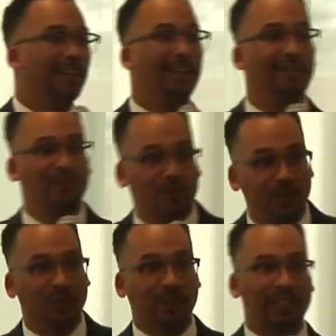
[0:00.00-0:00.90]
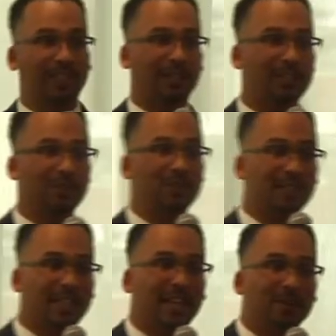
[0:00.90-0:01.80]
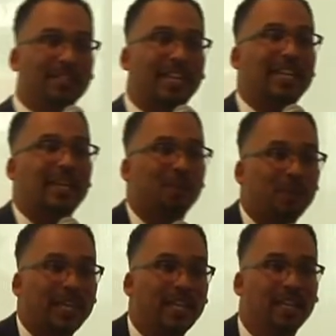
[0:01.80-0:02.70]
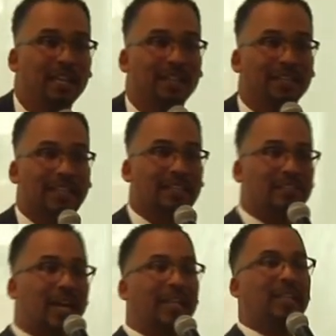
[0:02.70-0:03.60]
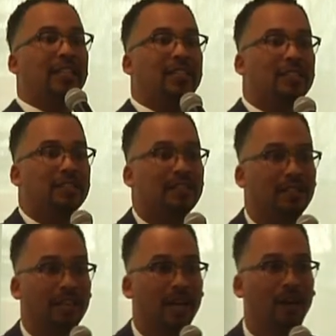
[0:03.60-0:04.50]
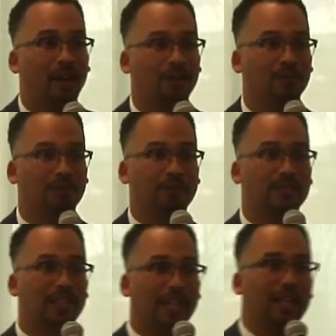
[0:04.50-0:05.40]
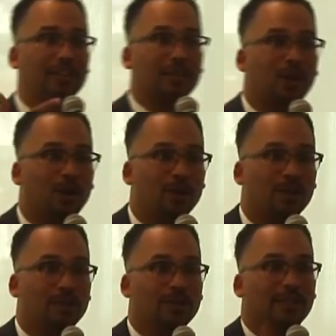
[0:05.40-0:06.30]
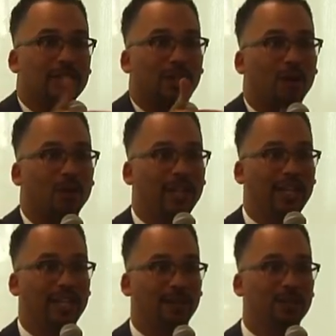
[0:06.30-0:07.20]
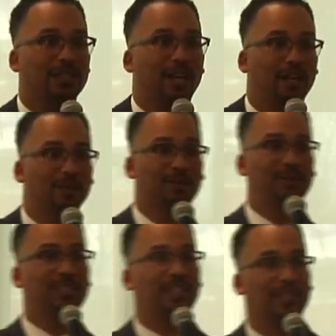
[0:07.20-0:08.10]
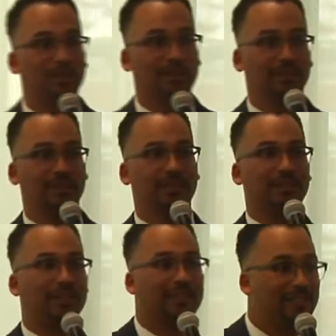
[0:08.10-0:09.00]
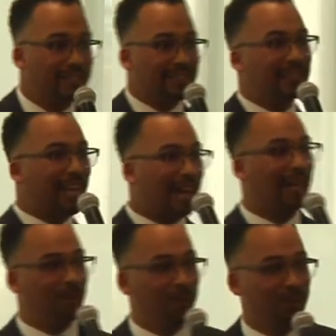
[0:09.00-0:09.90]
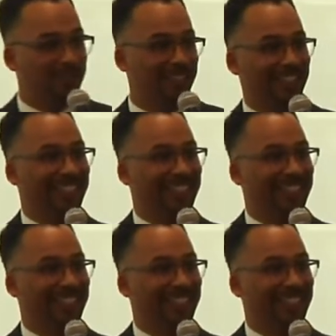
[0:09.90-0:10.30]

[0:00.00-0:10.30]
If you do your research, it was an EMP that the Chinese let off to let us know, yo, we here, what's up? We see you. This is how they move.